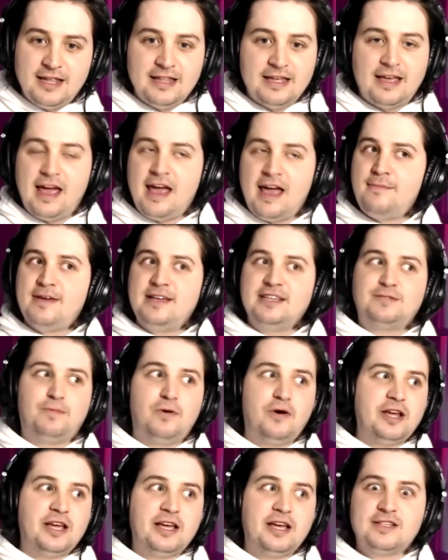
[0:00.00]
the game he's
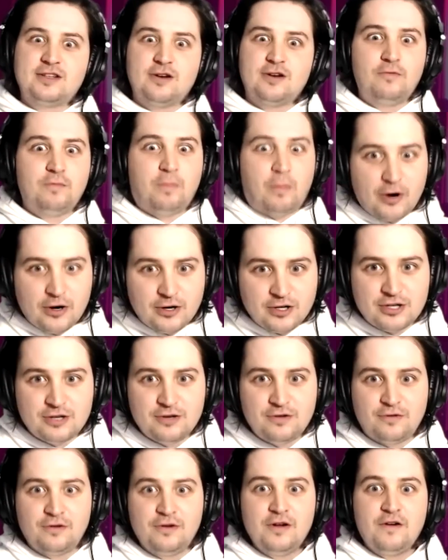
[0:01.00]
putting his own
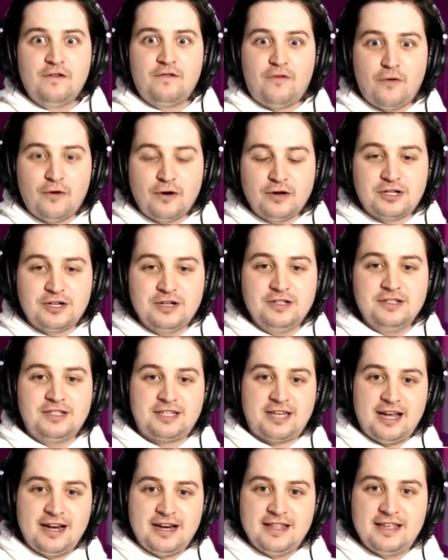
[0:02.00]
personal Fortune
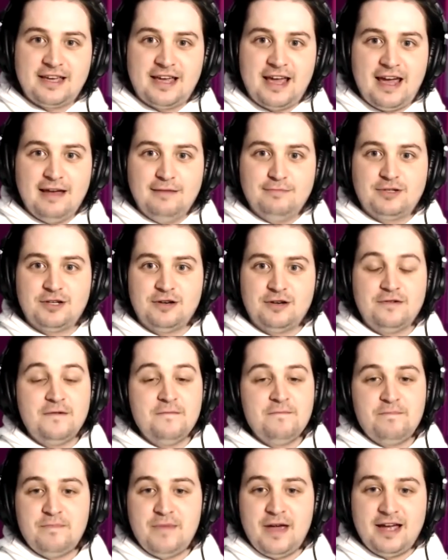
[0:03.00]
skin in the game. So
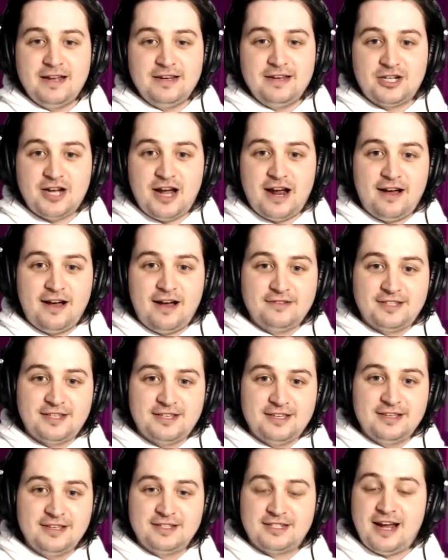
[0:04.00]
man, shout out
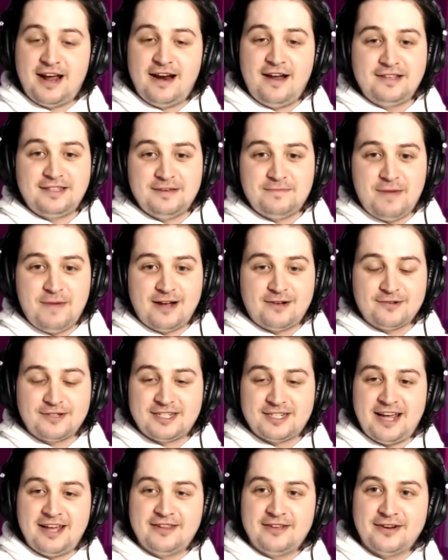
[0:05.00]
to shout out to Michael
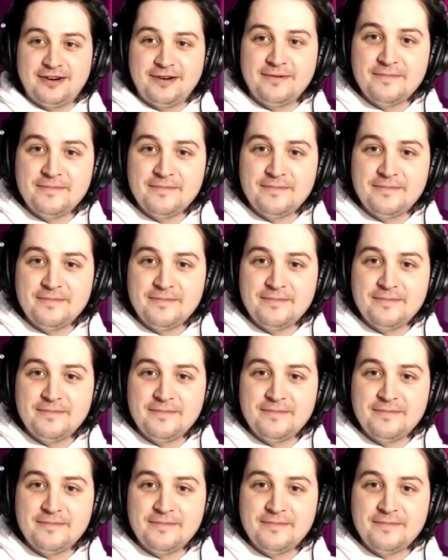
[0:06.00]
Saylor.